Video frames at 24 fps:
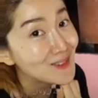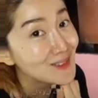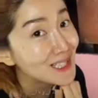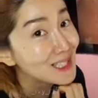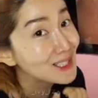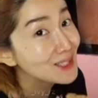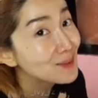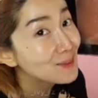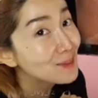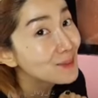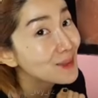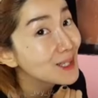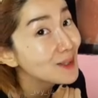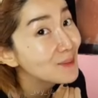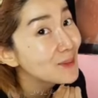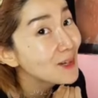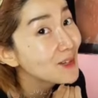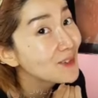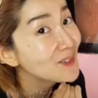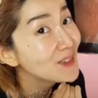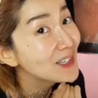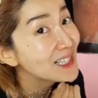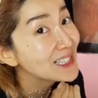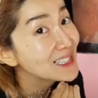I'm trying to peek
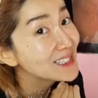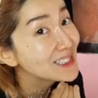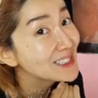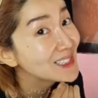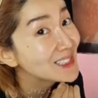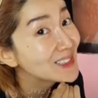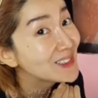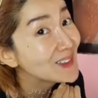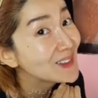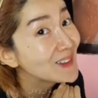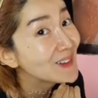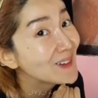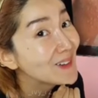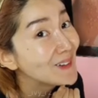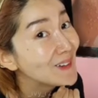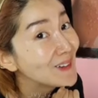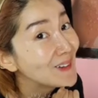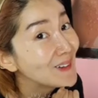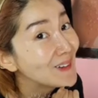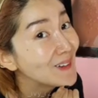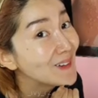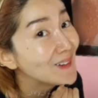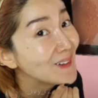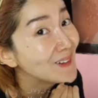my face in here.
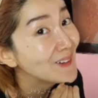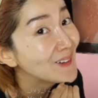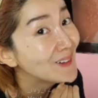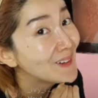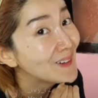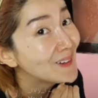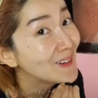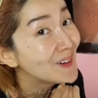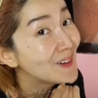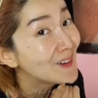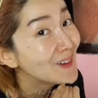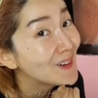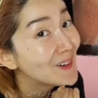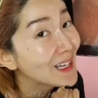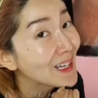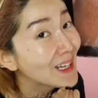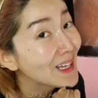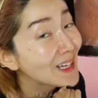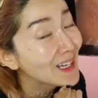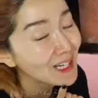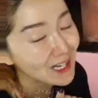Okay?